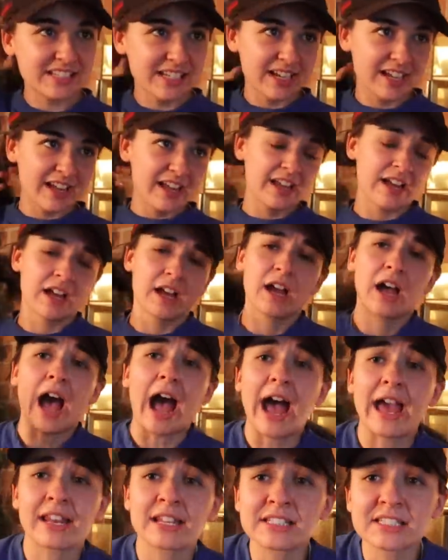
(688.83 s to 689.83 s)

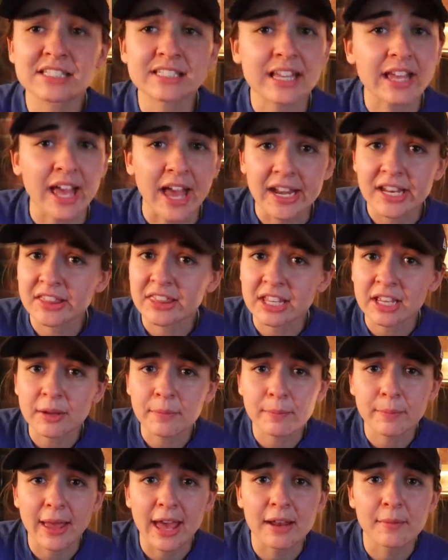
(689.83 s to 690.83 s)
I didn't say anything
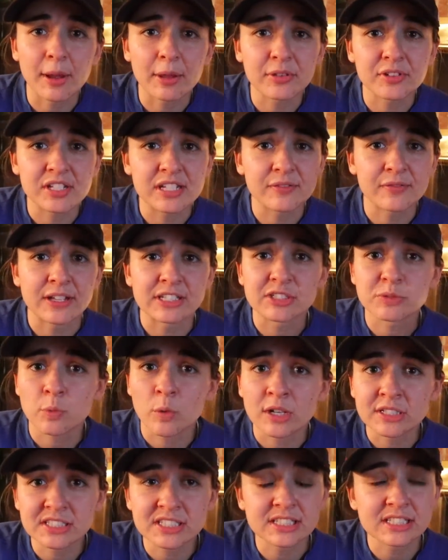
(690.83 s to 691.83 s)
bad about the defense
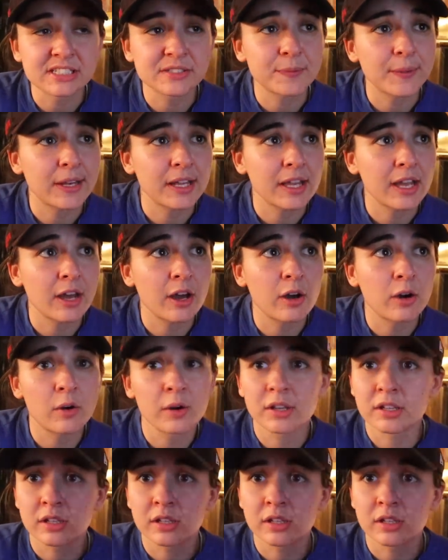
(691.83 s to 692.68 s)
once in this video.